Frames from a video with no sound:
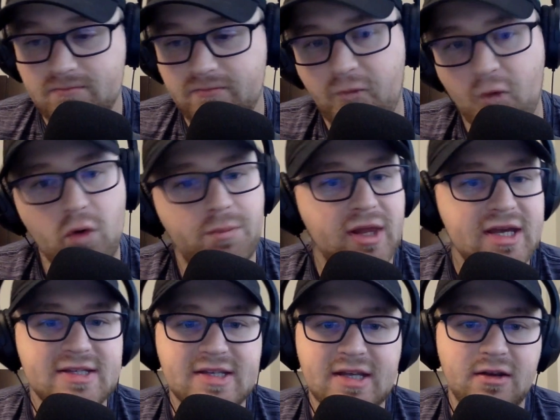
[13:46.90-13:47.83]
4
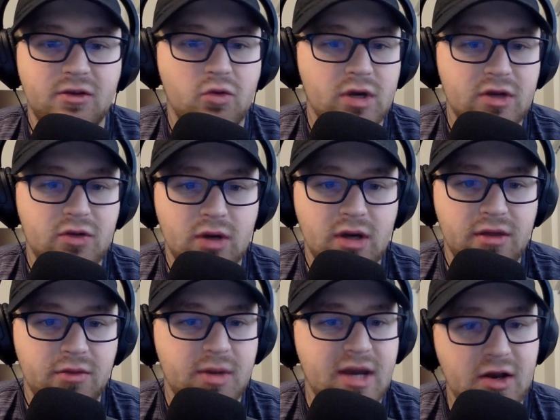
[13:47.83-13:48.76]
plays into
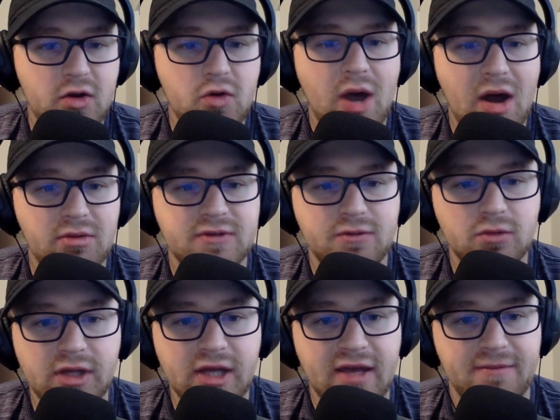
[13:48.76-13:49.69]
2023, I knew I was fooled
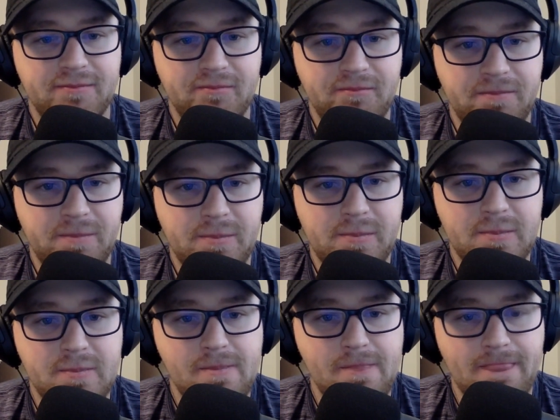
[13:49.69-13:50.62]
again.
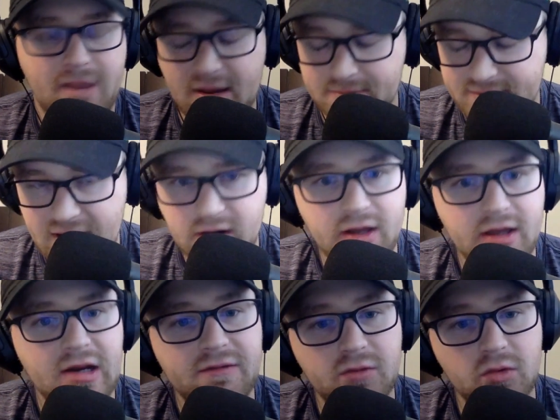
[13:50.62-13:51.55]
I'm tired of
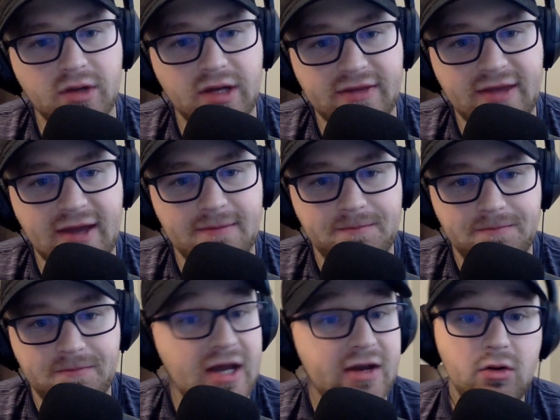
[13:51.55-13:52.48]
getting fooled like that.
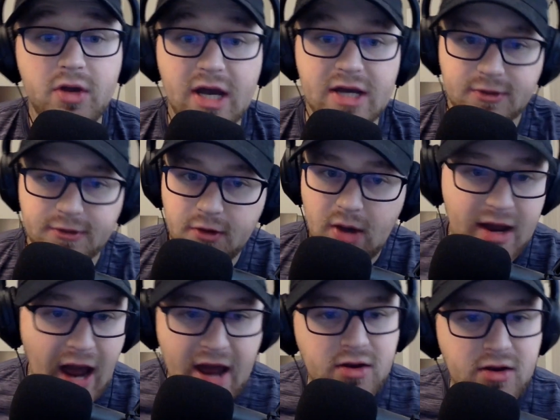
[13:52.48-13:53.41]
I know you guys are too.
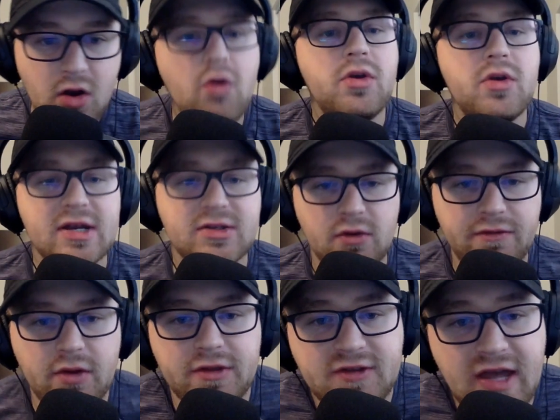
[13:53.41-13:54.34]
I know you guys all
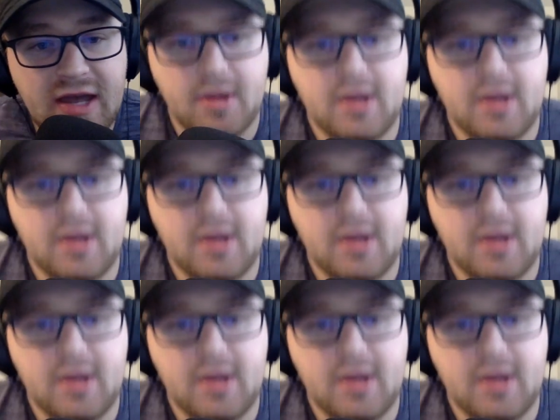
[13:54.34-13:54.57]
feel the same.